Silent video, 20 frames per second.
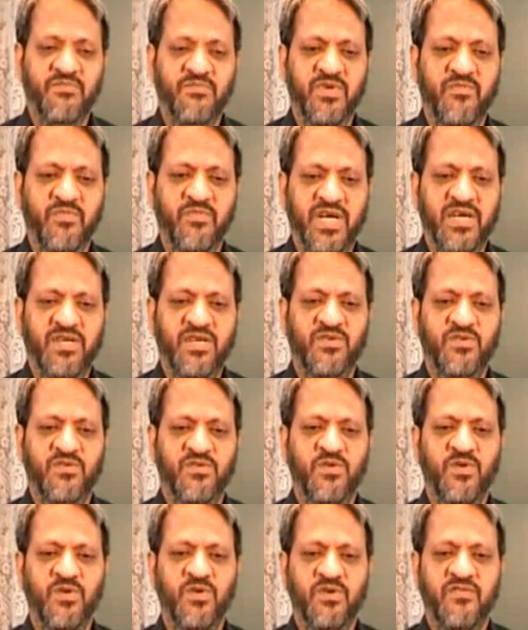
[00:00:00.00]
be made to
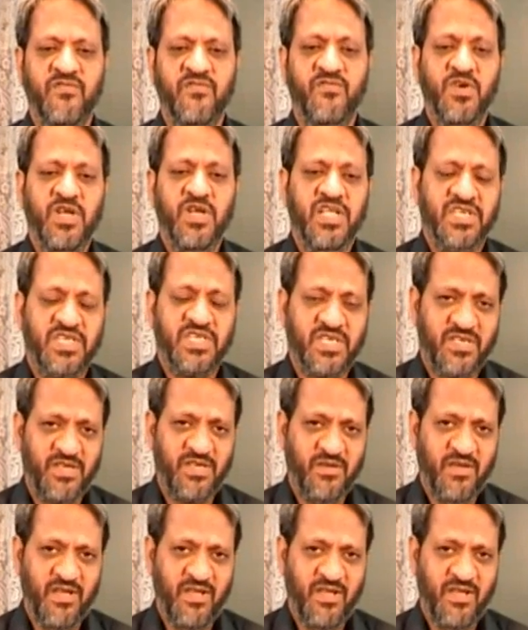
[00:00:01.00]
look foolish